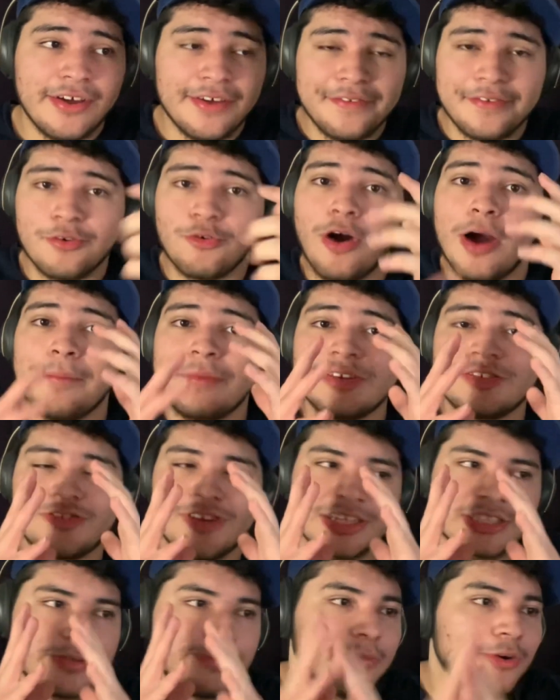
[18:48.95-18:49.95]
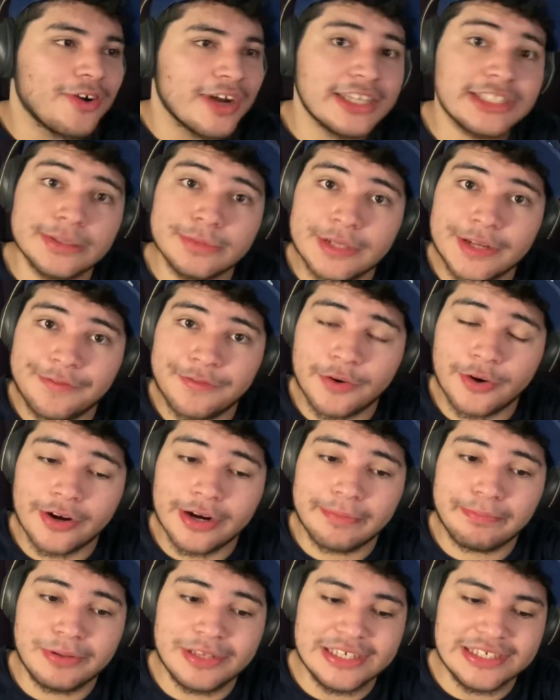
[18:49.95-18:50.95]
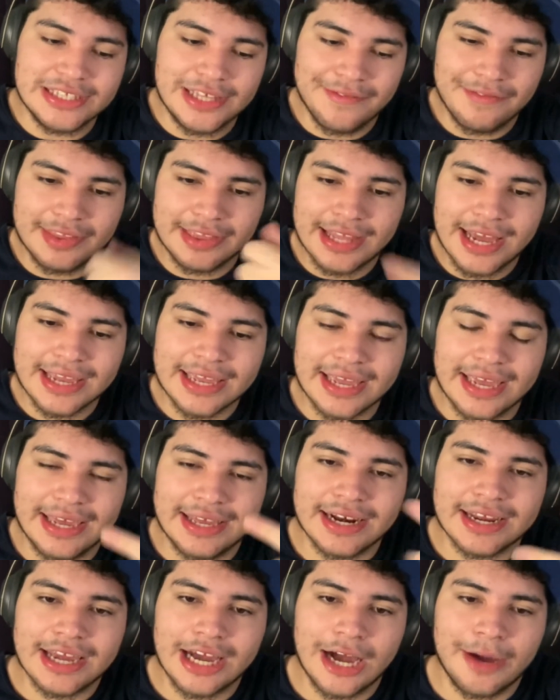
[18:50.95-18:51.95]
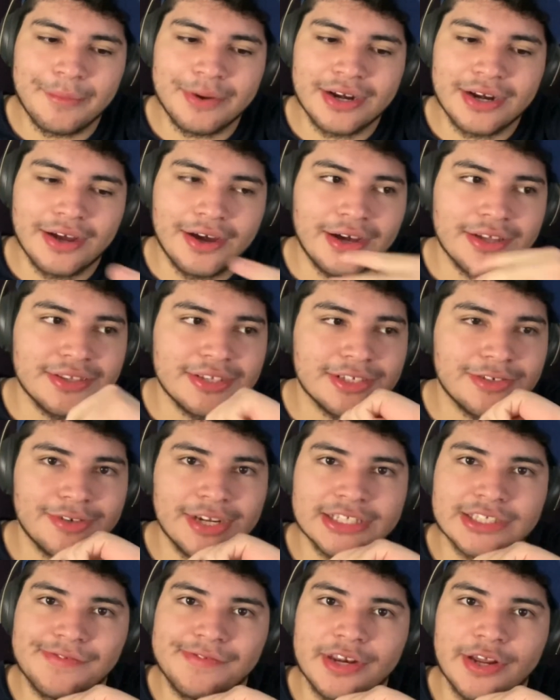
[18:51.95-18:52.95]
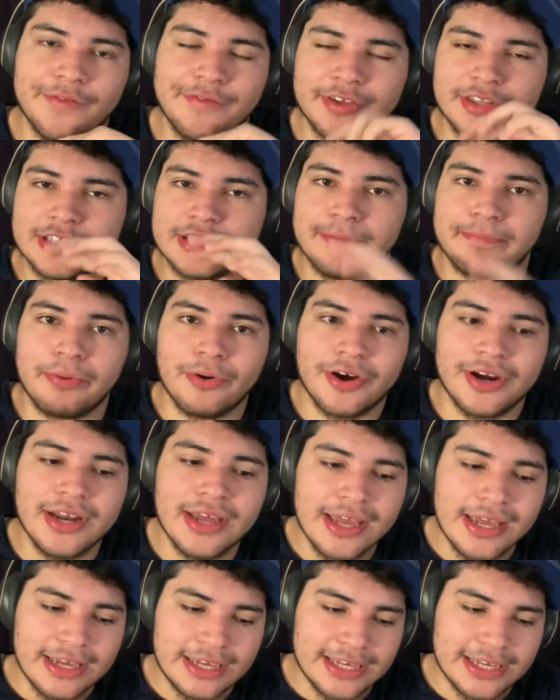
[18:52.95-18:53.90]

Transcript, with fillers: If you want me to react to more SMG4, please leave a like and a comment on this reaction video for the support.